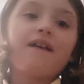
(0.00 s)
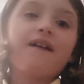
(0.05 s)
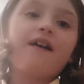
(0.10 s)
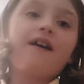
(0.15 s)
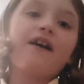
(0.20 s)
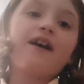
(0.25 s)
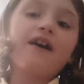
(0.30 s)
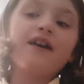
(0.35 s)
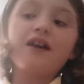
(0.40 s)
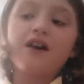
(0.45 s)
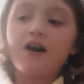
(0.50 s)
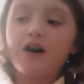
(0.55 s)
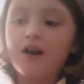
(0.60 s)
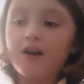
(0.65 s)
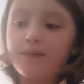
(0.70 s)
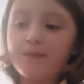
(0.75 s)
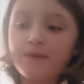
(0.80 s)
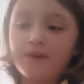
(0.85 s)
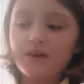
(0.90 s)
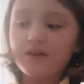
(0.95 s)
I
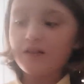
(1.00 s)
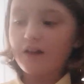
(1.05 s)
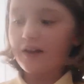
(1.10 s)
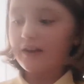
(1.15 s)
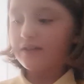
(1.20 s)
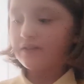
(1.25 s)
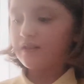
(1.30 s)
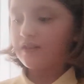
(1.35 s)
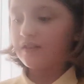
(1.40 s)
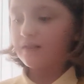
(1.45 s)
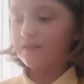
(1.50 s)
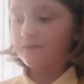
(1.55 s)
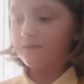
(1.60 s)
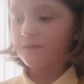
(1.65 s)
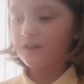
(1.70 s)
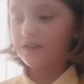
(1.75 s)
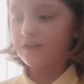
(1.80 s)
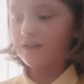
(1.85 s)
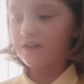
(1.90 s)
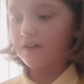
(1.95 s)
hope you like this
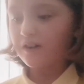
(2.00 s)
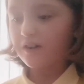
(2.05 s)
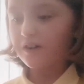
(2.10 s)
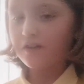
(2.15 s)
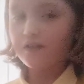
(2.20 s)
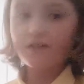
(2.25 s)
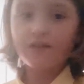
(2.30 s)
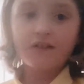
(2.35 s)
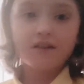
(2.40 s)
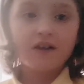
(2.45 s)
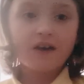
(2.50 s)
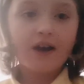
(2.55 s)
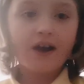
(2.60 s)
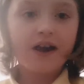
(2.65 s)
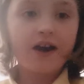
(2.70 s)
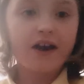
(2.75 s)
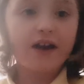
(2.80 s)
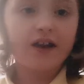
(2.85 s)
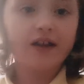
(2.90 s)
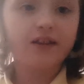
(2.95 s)
video,
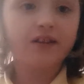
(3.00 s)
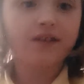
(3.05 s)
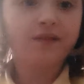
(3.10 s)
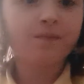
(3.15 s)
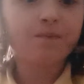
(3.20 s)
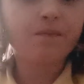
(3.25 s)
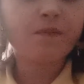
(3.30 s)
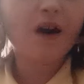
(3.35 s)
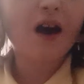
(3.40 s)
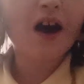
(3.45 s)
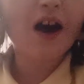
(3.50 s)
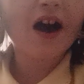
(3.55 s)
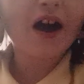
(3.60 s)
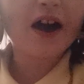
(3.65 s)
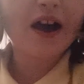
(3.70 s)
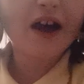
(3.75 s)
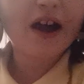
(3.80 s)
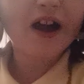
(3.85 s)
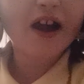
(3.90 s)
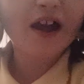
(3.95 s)
and
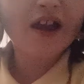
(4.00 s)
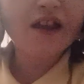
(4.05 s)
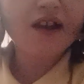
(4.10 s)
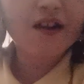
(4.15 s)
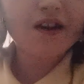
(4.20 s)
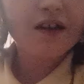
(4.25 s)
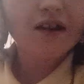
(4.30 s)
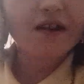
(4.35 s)
bye.